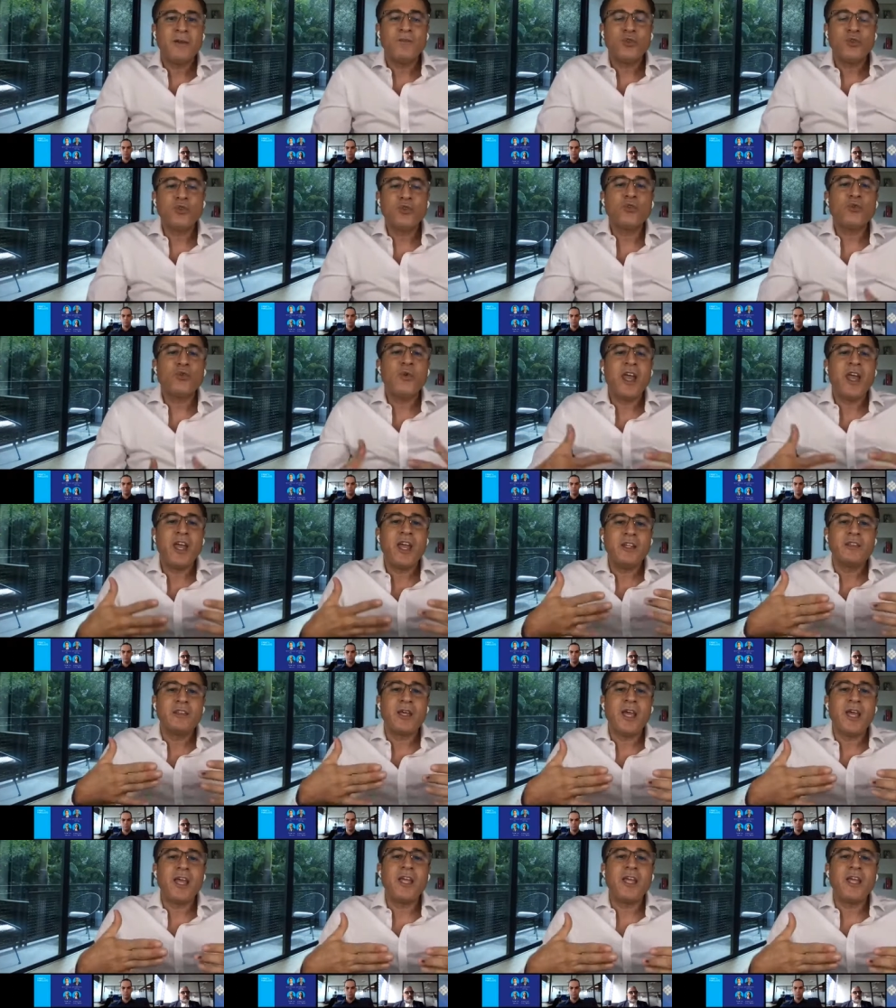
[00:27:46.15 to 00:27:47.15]
to create
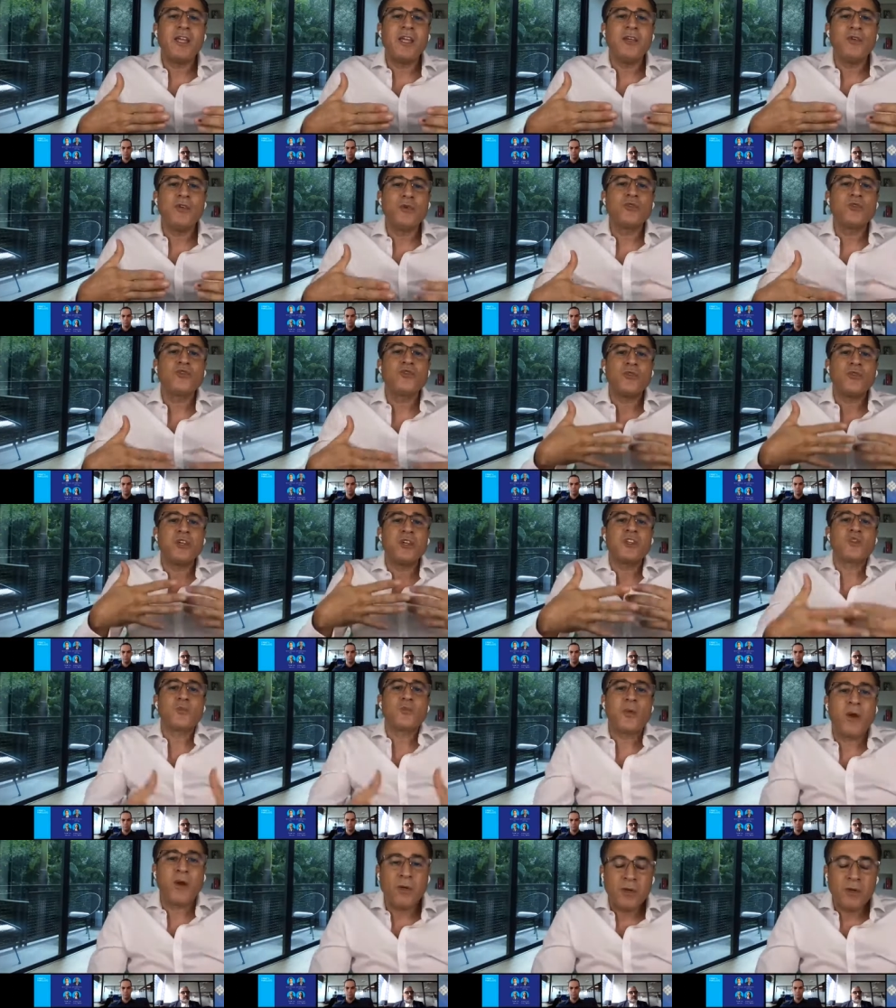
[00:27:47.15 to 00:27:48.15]
a user
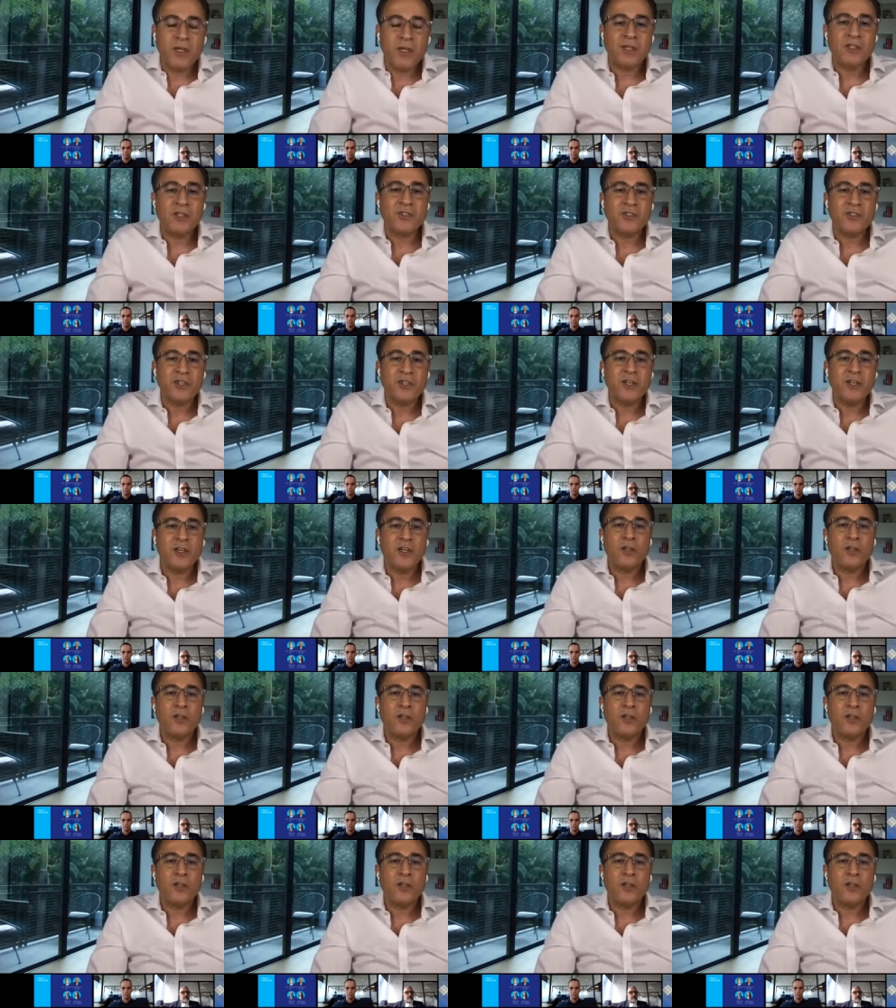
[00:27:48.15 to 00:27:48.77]
experience